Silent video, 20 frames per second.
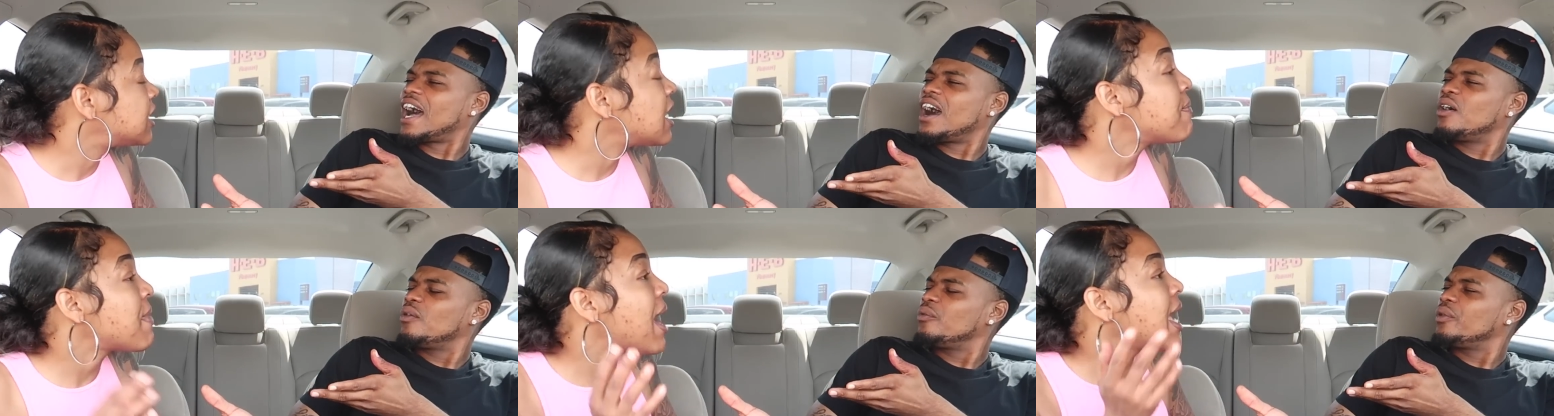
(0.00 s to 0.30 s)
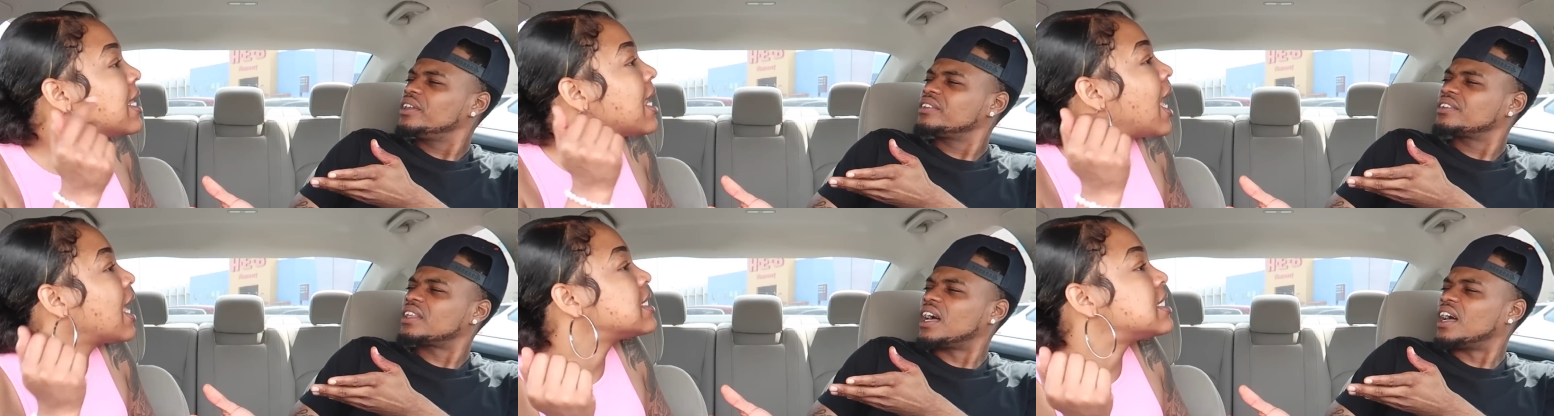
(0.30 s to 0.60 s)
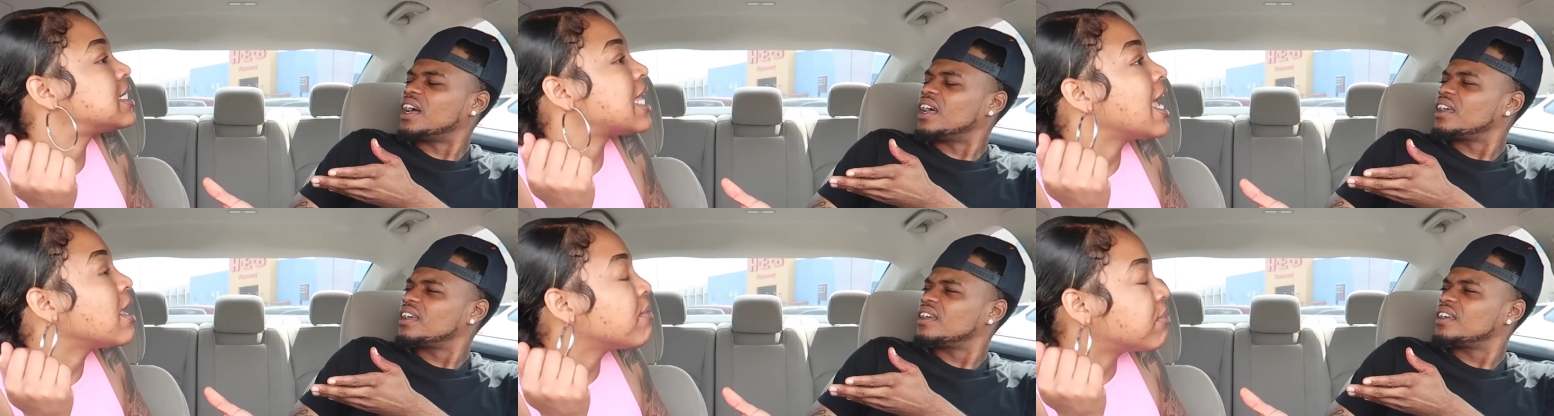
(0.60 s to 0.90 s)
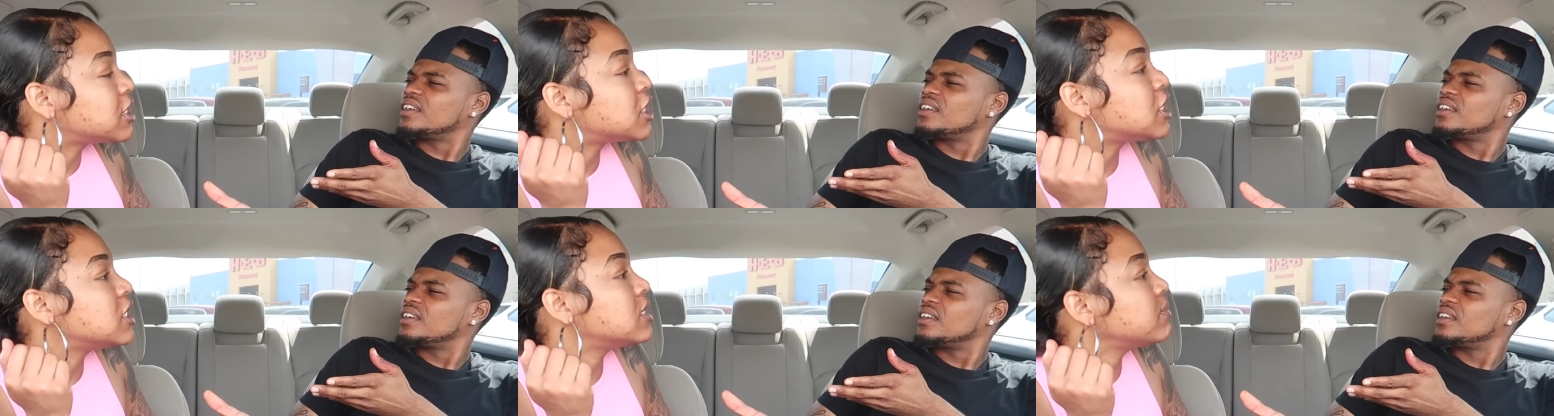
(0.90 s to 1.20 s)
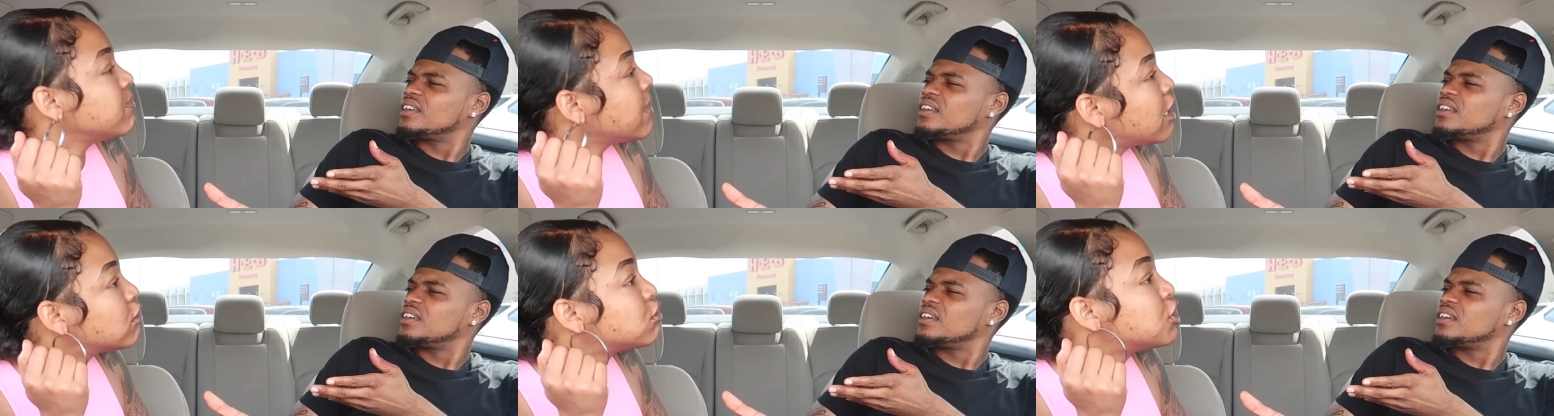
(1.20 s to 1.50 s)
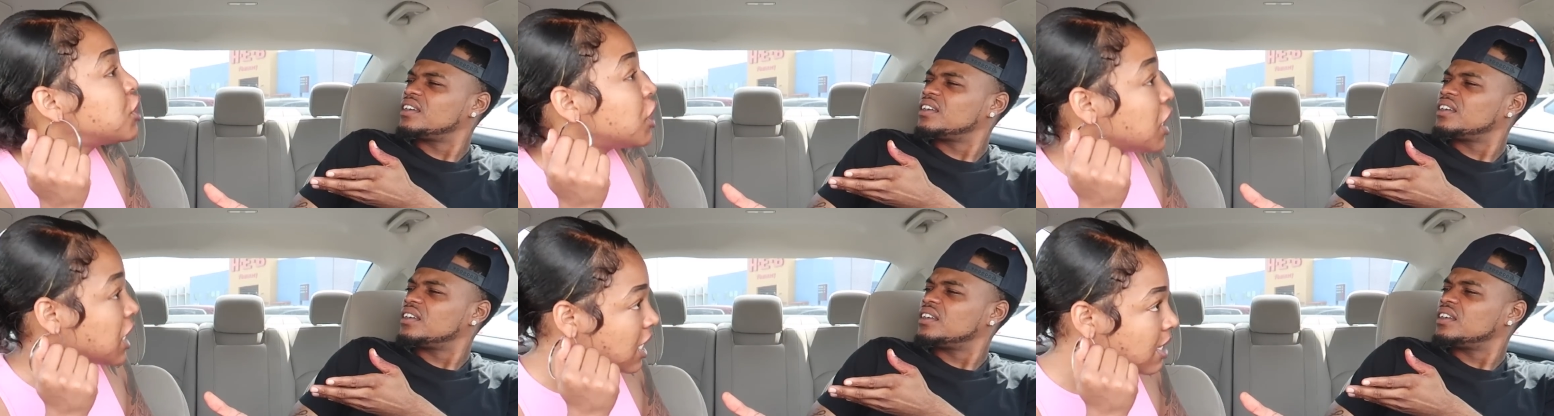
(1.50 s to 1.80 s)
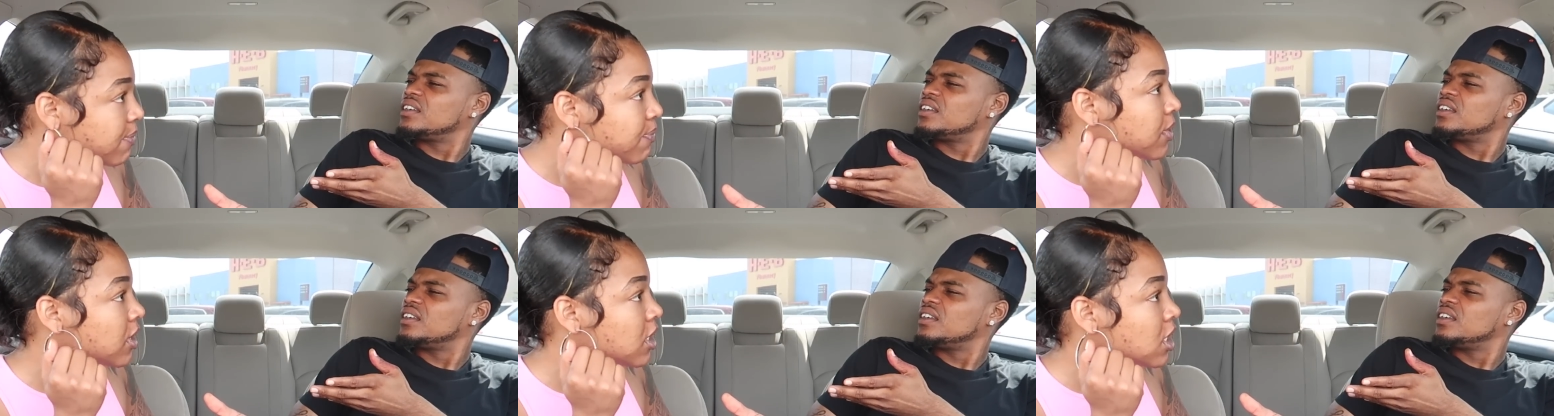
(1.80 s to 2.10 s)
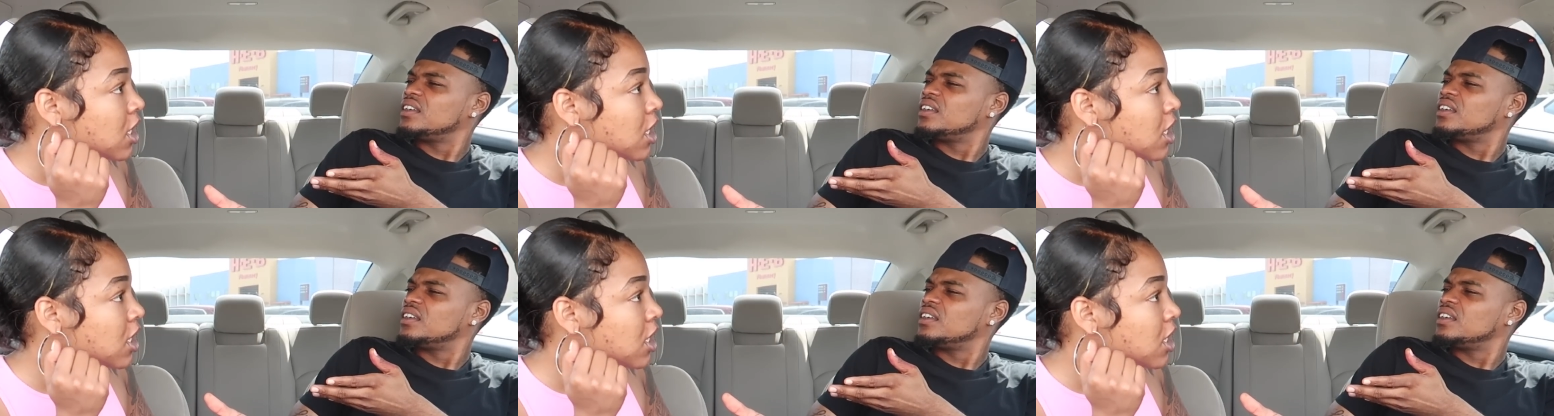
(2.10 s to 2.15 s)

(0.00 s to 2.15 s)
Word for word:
Speaker 1: She might not stink, but she smell cheap.